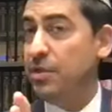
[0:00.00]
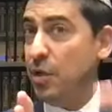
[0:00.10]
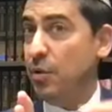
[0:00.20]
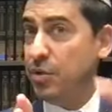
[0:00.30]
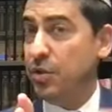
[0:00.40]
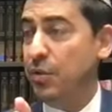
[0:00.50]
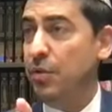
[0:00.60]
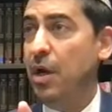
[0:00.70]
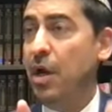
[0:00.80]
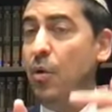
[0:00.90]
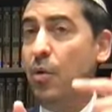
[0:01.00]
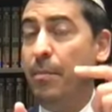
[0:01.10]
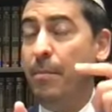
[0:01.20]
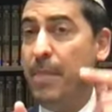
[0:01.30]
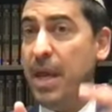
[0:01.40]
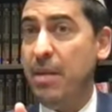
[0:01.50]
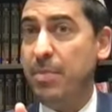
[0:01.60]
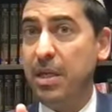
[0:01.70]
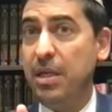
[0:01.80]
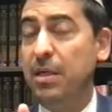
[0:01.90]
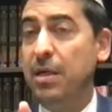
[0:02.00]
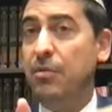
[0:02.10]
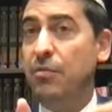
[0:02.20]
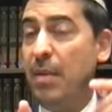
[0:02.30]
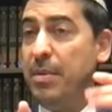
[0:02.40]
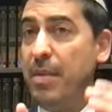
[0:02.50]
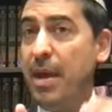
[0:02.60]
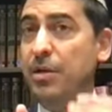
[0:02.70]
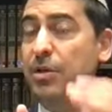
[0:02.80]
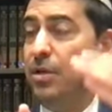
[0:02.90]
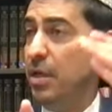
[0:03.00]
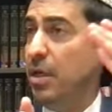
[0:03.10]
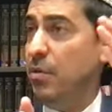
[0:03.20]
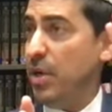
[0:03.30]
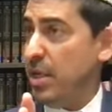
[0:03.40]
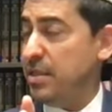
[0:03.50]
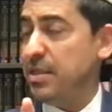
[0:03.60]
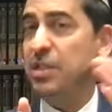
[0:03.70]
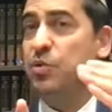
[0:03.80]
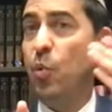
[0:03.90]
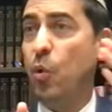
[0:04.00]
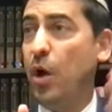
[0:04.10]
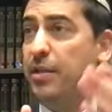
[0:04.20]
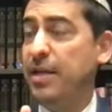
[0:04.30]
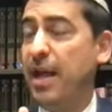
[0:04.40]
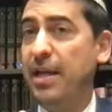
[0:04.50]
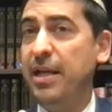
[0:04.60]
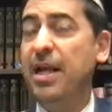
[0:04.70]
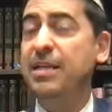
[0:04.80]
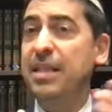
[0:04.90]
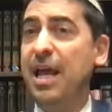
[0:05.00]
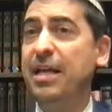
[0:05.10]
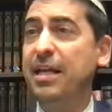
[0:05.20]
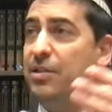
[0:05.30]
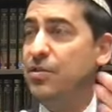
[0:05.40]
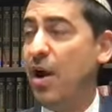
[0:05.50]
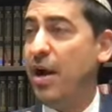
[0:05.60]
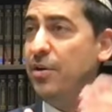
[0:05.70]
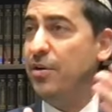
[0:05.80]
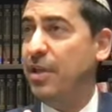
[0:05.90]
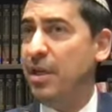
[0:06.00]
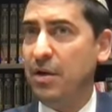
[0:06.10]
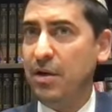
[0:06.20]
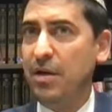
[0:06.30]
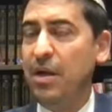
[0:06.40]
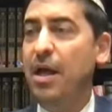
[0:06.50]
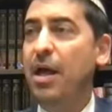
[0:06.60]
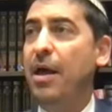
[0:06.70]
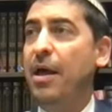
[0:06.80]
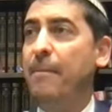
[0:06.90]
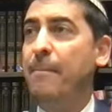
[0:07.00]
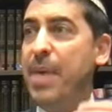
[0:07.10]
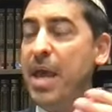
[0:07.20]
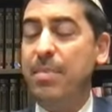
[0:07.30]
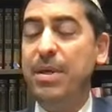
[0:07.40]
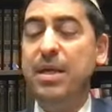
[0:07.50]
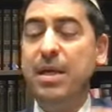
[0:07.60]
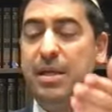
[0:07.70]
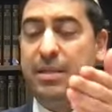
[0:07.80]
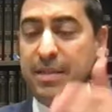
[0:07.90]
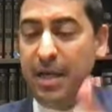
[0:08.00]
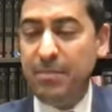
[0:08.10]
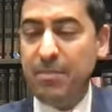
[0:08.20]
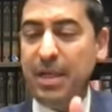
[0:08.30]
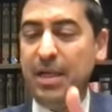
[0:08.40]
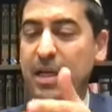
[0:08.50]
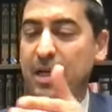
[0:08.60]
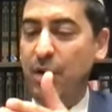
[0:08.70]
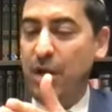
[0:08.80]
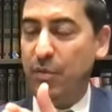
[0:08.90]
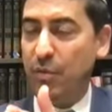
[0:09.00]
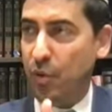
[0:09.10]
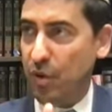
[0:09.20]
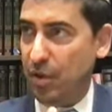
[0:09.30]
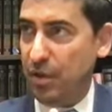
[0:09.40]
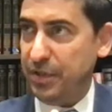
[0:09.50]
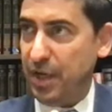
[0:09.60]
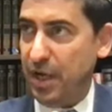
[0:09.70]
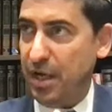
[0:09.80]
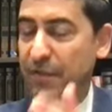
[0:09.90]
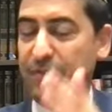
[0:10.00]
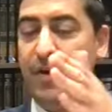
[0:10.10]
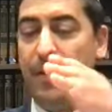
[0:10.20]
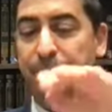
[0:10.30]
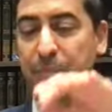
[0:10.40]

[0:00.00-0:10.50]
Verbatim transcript: so too, maybe Rabbi Meir, when he says one day is like an entire year, maybe he did mean it in the world of